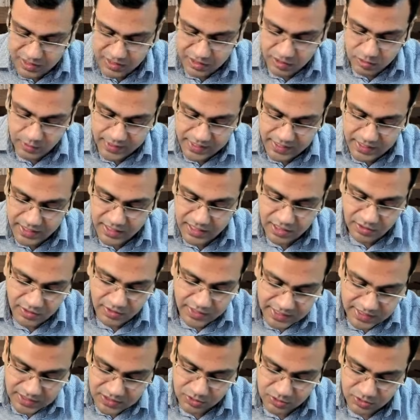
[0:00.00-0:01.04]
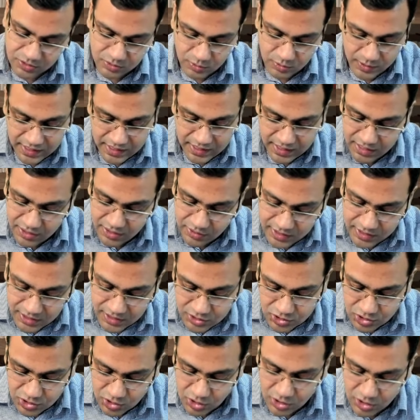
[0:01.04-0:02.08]
20 units, so 20 units
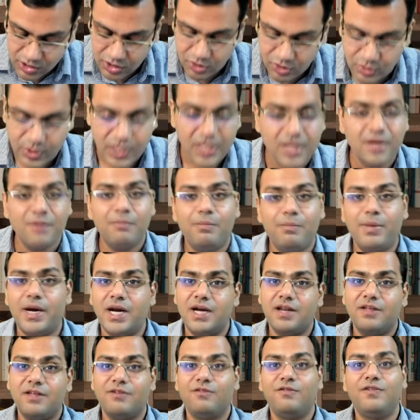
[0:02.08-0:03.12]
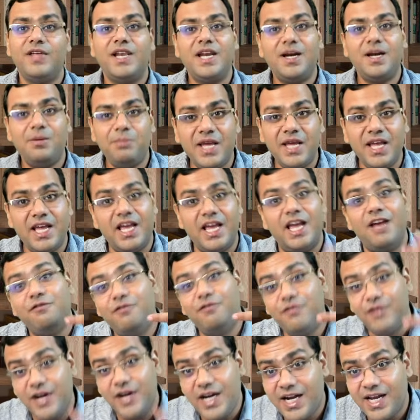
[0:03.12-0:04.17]
stock out. But will it be
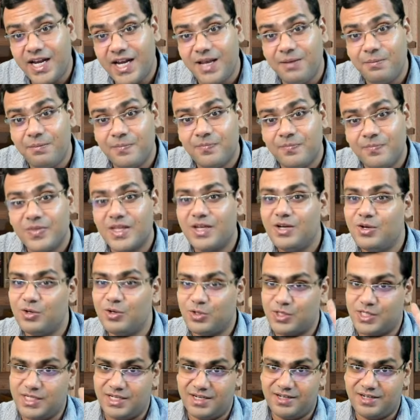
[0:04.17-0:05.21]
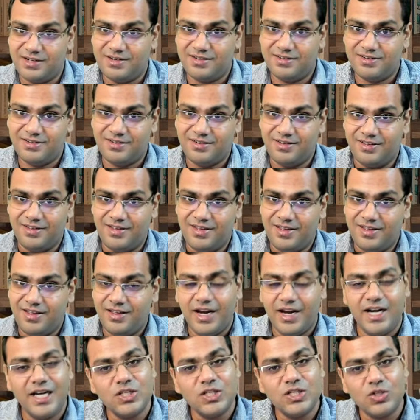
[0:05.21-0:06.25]
every time? No, sir.
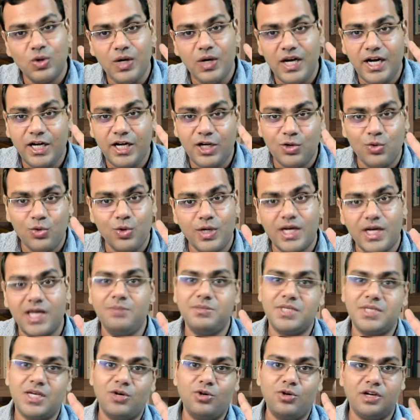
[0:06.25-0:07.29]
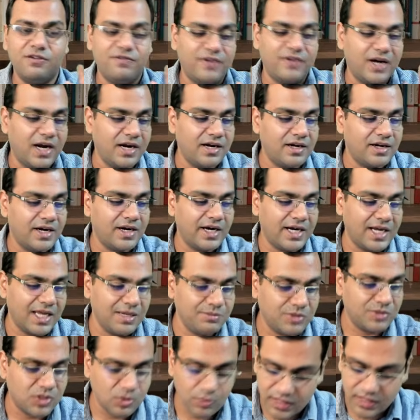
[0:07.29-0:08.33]
It is only 2 times out of 100
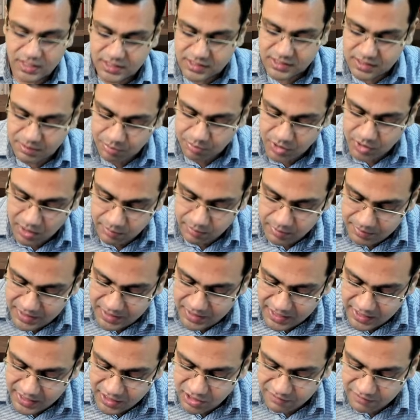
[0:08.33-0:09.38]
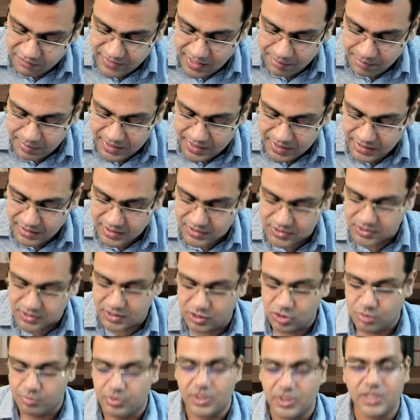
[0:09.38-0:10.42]
times. So what is the probability of happening this?
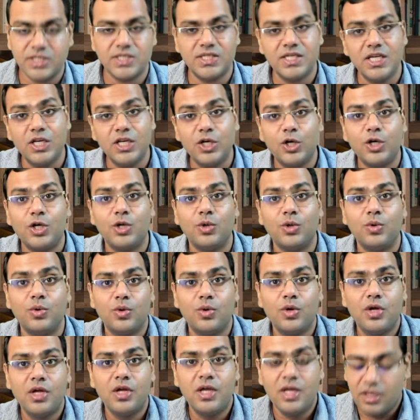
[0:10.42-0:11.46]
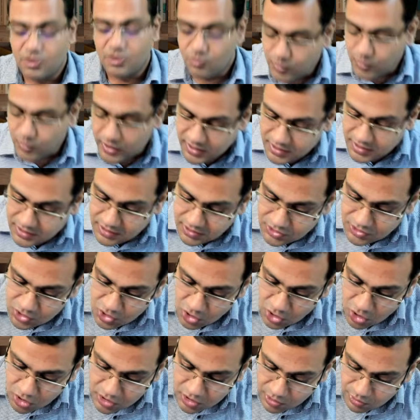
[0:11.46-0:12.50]
0.02. What is the
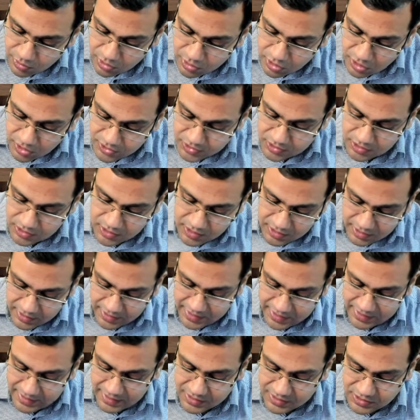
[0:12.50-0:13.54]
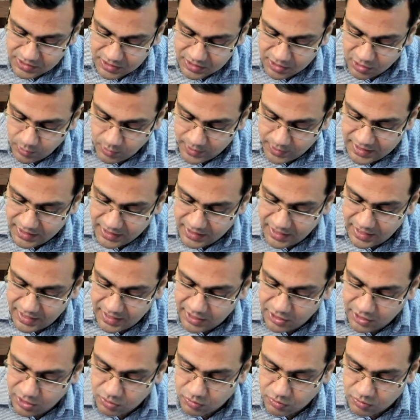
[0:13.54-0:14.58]
stock out cost? It is 20
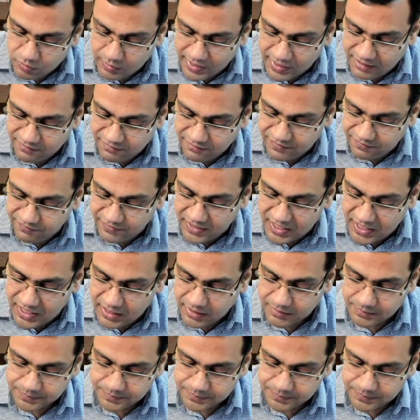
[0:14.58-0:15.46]
into 150.